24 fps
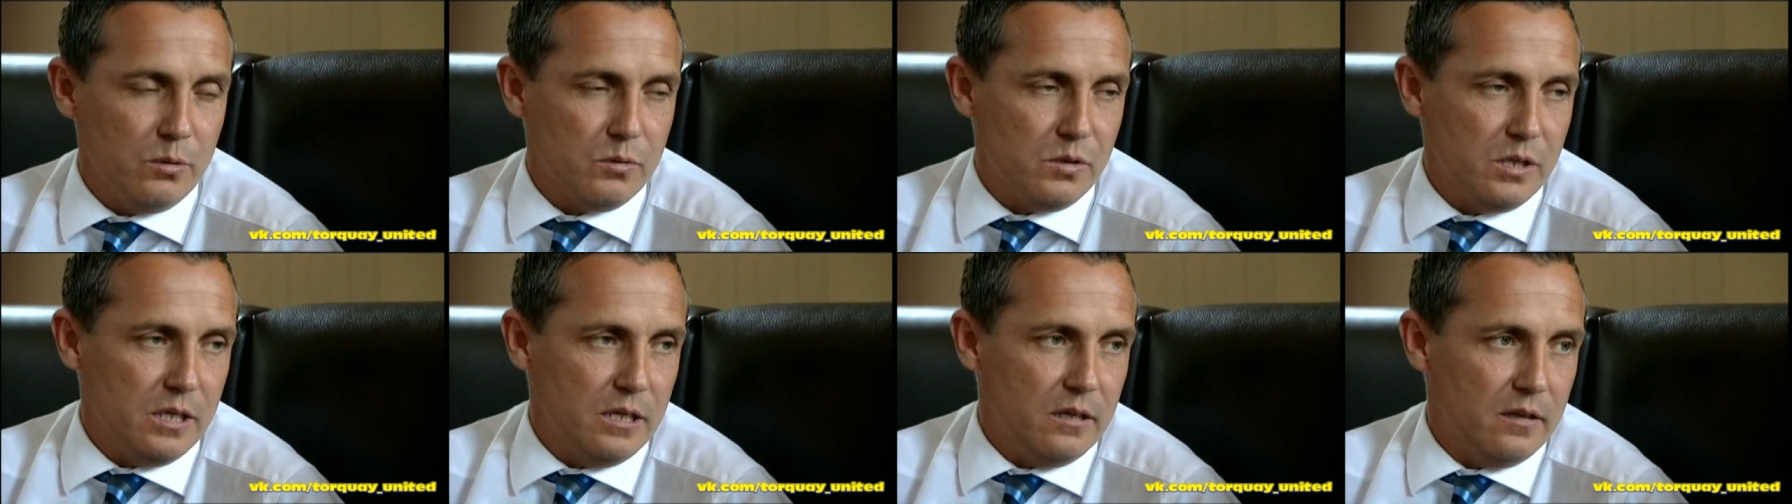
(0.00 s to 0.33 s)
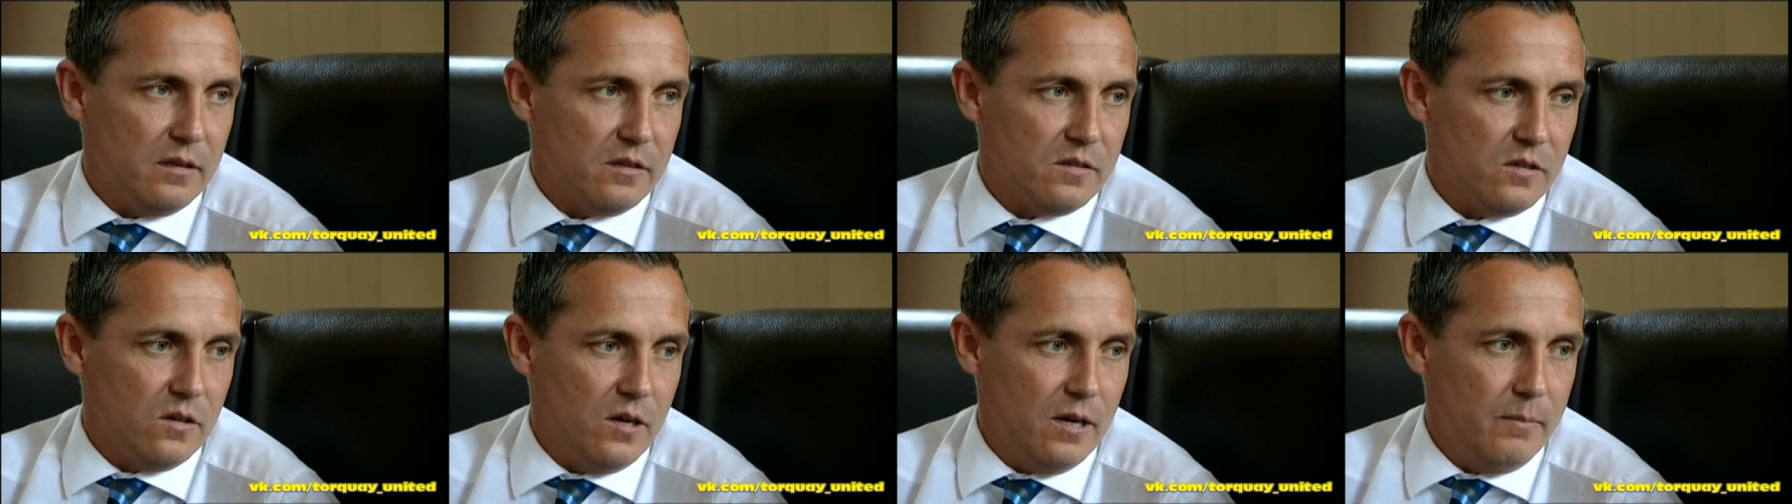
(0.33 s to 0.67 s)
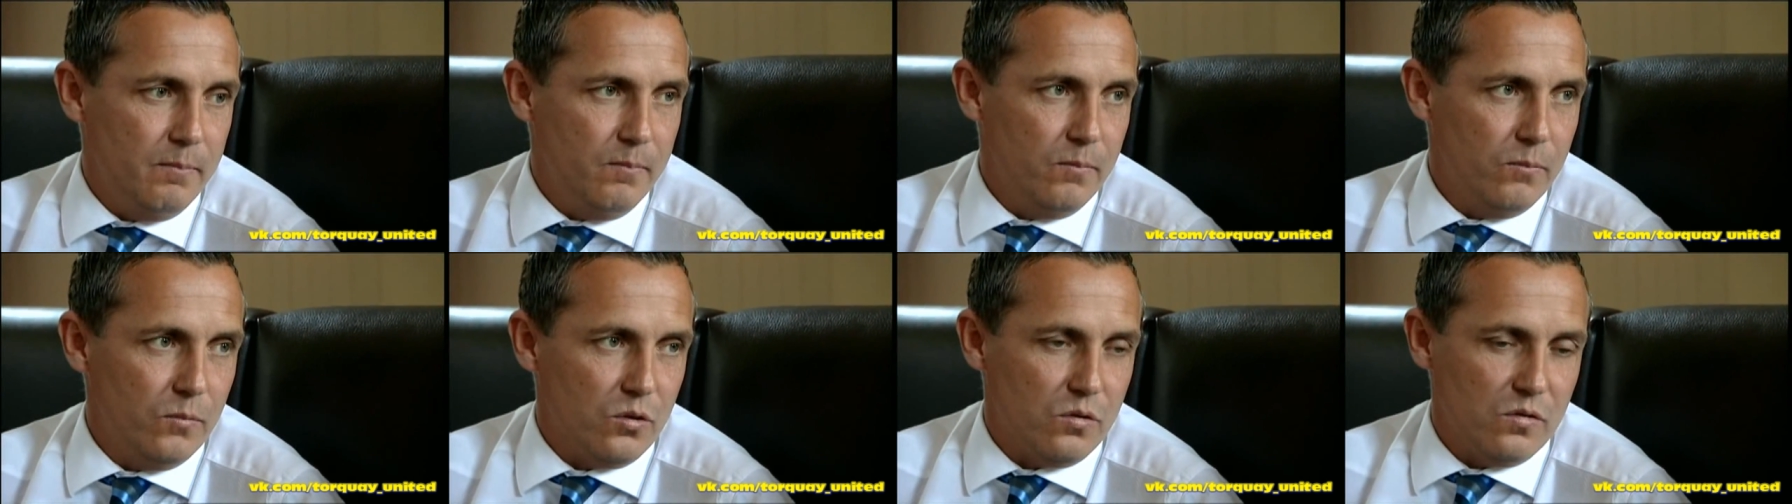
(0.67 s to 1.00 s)
was in at the time,
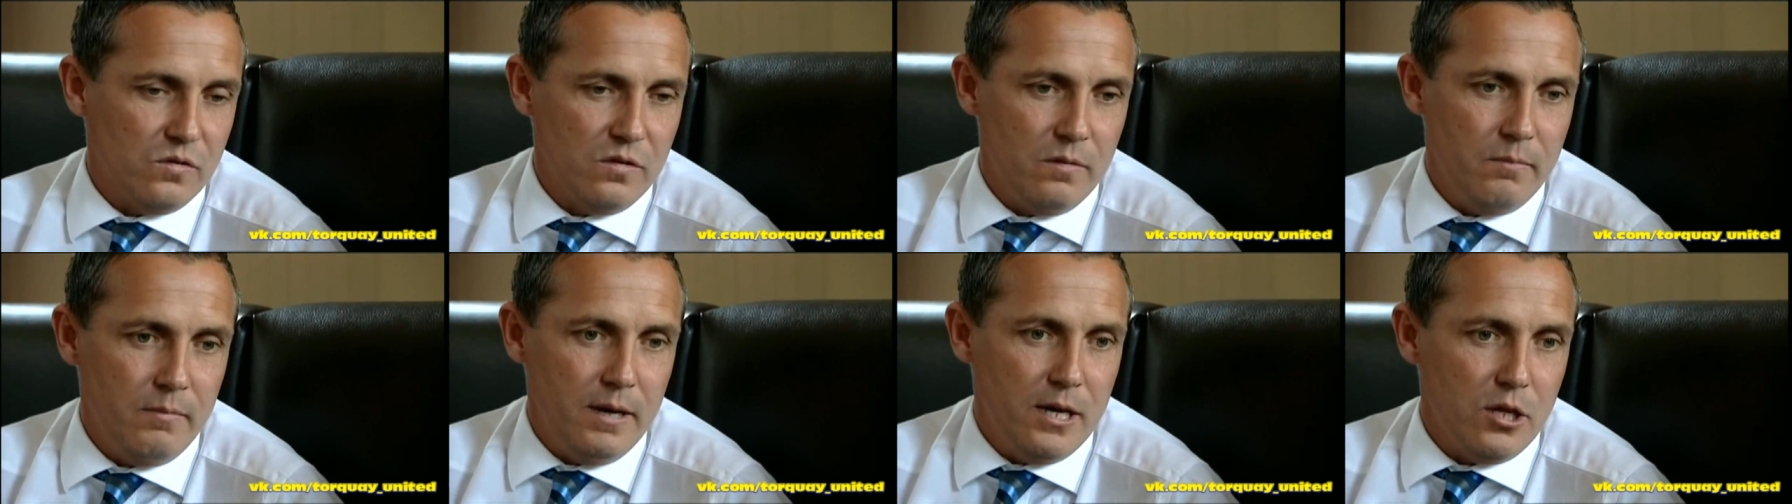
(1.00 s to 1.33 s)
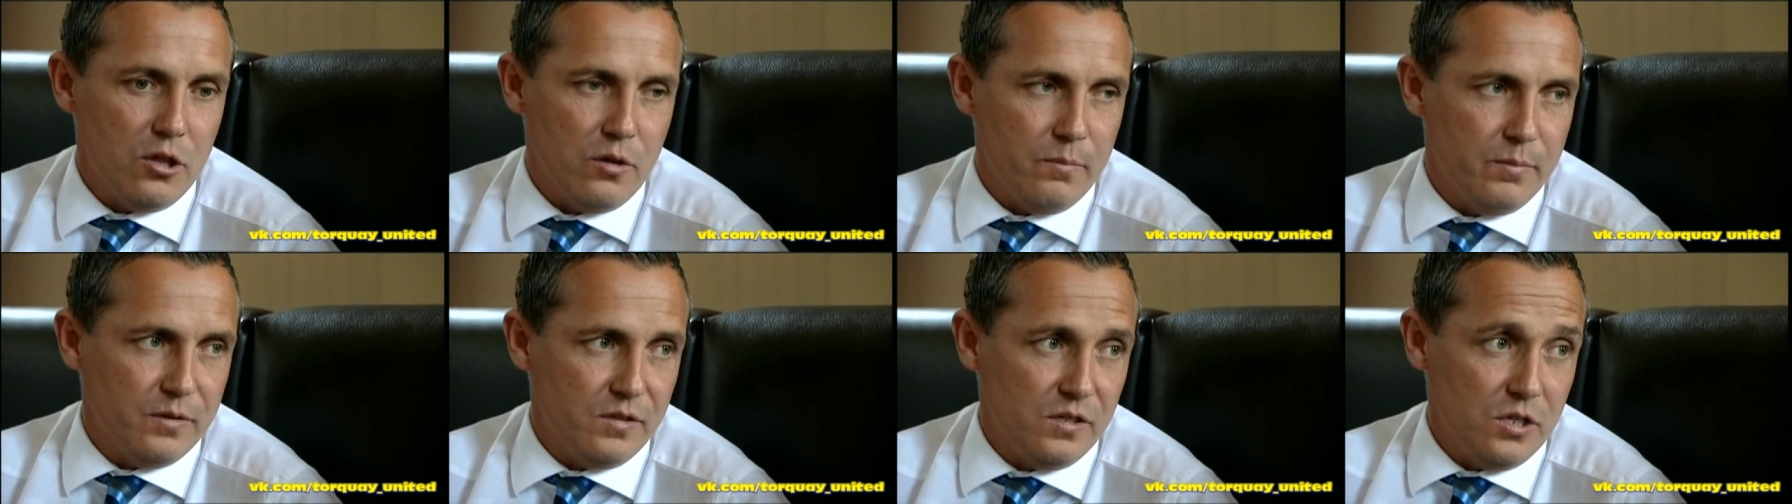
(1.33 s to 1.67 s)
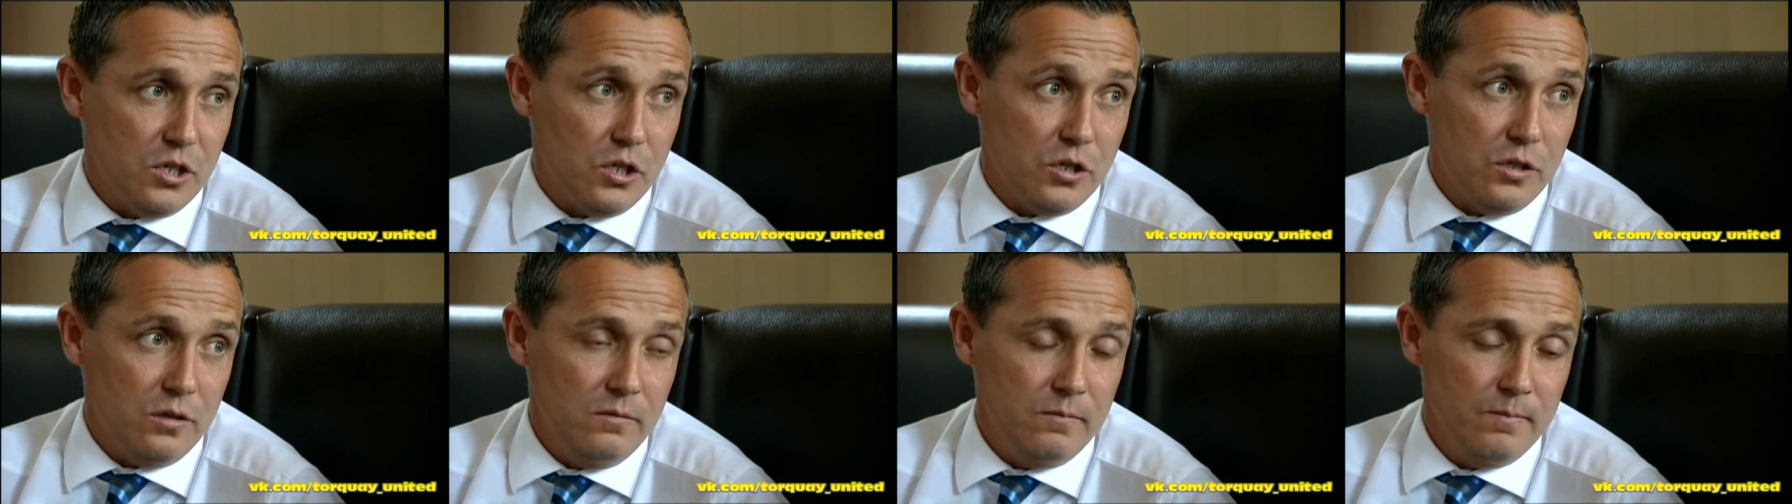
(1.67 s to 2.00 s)
which was a major
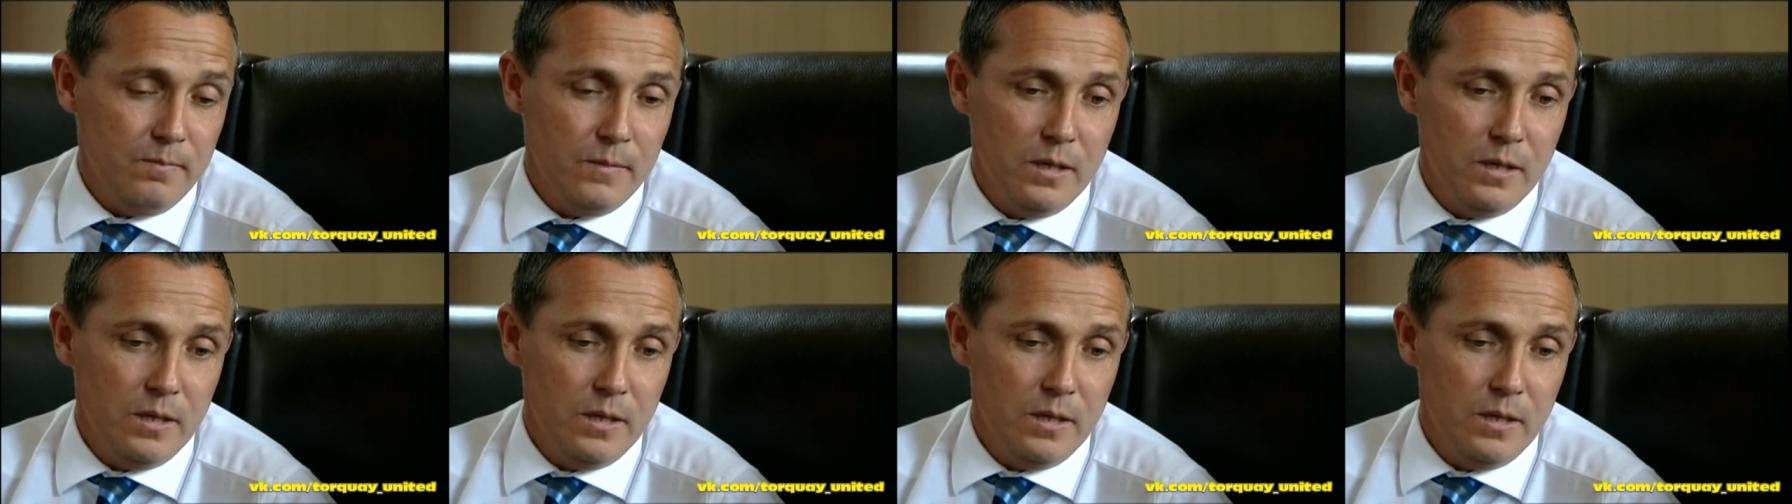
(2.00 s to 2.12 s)
position.